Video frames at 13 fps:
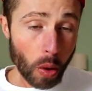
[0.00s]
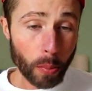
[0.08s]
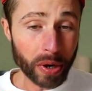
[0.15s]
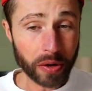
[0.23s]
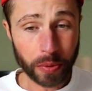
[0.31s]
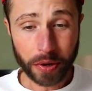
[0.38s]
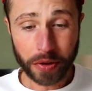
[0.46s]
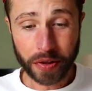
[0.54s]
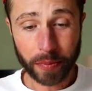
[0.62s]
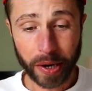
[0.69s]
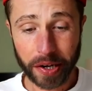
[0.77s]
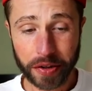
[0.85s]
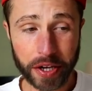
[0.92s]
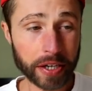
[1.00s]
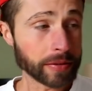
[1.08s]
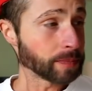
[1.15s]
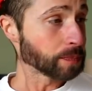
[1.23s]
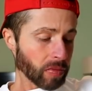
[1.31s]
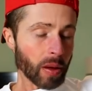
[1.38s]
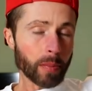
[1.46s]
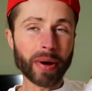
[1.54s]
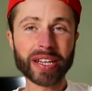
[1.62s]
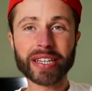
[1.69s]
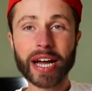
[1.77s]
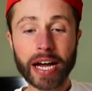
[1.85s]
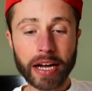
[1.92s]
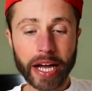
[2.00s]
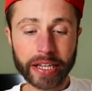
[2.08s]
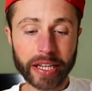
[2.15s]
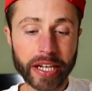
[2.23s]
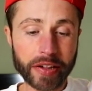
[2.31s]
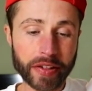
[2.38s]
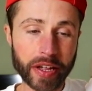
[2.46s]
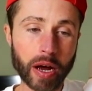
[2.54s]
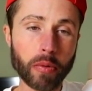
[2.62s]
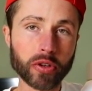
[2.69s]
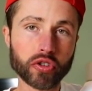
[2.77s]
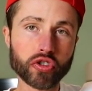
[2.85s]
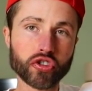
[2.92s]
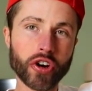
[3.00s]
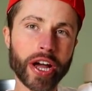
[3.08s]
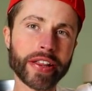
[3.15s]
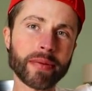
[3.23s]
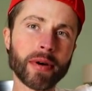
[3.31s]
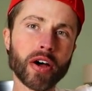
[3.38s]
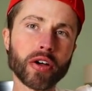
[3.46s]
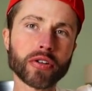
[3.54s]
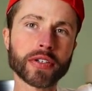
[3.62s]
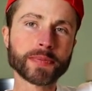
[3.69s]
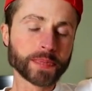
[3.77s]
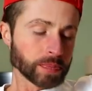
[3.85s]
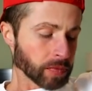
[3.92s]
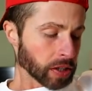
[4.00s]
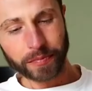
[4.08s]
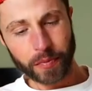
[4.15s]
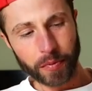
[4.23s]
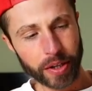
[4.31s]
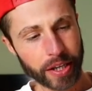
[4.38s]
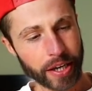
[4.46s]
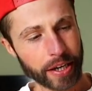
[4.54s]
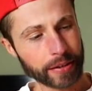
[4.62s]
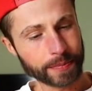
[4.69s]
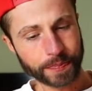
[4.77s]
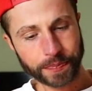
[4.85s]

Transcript: But it was amazing. But at least I want to try them out. Yeah.